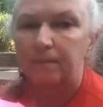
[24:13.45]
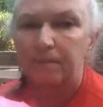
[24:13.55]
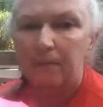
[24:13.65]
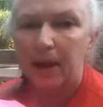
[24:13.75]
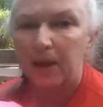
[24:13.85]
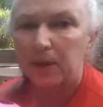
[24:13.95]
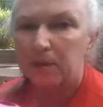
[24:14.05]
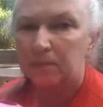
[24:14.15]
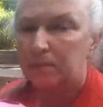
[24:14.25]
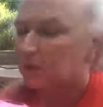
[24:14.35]
mass,
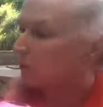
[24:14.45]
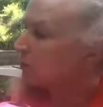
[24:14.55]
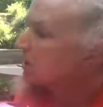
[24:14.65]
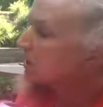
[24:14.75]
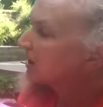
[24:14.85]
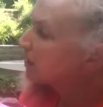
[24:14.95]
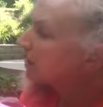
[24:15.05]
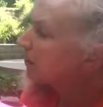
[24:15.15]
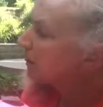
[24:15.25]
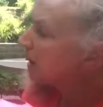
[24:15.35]
the forces acting
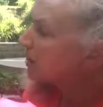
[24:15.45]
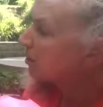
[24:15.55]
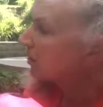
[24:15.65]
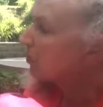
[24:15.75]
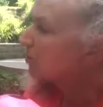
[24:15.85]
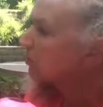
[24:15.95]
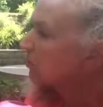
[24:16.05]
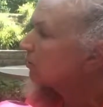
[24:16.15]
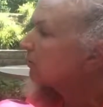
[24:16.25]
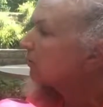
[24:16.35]
on mass are equal
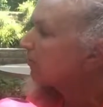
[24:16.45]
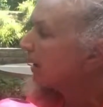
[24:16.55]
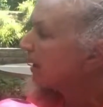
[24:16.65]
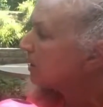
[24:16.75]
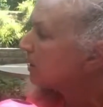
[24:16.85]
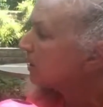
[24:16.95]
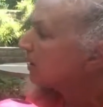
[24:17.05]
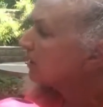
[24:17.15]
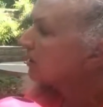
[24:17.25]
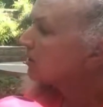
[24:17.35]
to the mass
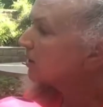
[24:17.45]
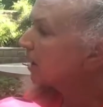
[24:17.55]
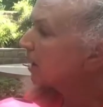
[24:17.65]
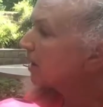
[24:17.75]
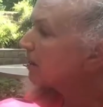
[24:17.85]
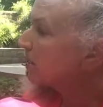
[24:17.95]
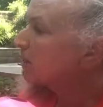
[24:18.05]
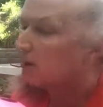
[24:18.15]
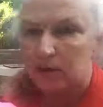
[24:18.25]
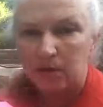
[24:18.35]
times
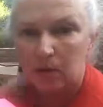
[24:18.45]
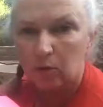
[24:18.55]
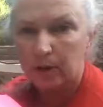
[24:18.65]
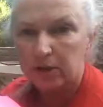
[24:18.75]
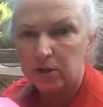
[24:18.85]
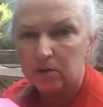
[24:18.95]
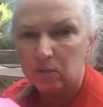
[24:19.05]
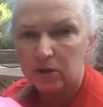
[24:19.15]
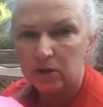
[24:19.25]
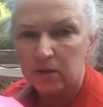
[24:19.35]
the acceleration,
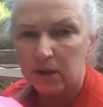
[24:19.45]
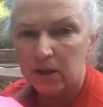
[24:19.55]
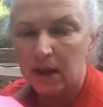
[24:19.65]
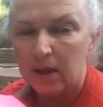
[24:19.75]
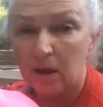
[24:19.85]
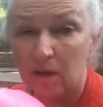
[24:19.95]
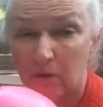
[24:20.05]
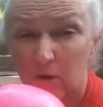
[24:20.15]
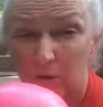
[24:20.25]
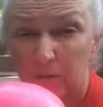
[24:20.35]
which in this case on
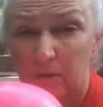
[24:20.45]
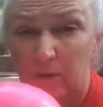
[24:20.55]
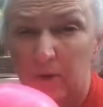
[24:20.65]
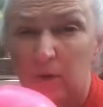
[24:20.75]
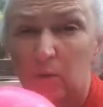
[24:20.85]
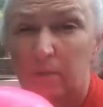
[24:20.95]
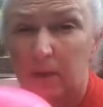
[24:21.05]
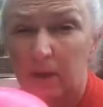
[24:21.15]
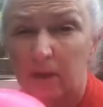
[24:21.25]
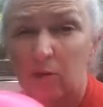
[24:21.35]
Earth would
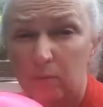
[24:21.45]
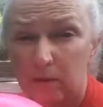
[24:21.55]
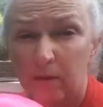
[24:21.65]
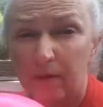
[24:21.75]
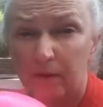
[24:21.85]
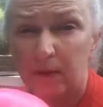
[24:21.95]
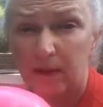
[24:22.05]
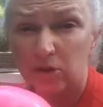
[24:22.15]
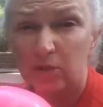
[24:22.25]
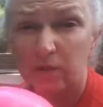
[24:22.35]
be the
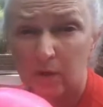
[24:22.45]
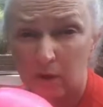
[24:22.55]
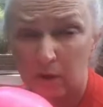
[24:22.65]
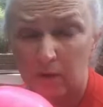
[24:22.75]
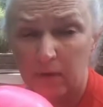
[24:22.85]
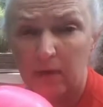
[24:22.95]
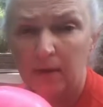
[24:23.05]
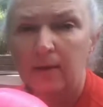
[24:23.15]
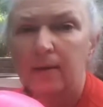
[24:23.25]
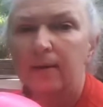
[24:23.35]
gravitation for Earth.
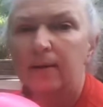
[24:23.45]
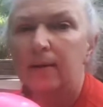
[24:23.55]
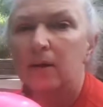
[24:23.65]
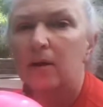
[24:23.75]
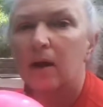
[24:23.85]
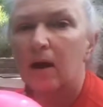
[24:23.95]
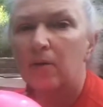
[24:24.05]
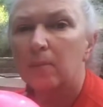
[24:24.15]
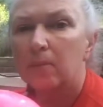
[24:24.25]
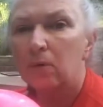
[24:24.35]
On the
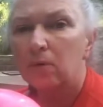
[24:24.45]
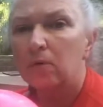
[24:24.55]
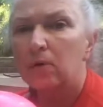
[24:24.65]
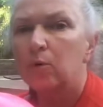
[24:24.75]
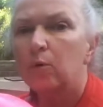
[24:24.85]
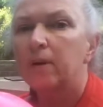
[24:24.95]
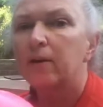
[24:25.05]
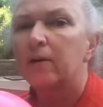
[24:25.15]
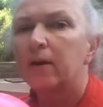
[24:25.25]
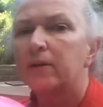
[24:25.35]
moon, it would be the
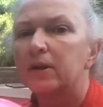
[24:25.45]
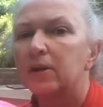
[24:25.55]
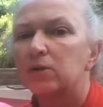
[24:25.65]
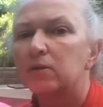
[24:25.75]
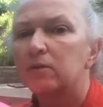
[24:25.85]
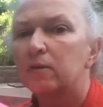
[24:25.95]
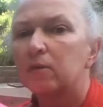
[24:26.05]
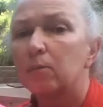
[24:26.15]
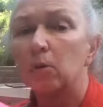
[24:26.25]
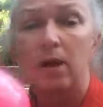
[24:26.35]
gravitation for the
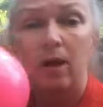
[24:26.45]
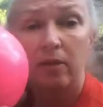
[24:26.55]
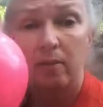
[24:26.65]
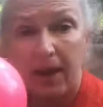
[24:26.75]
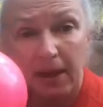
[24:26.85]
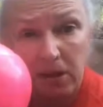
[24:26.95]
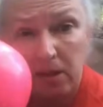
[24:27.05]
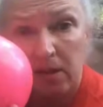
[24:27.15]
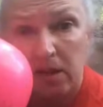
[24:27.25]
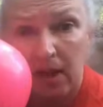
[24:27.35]
moon. The mass is
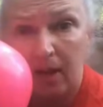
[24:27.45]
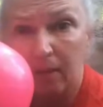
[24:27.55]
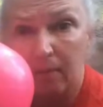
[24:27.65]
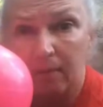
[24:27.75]
the same.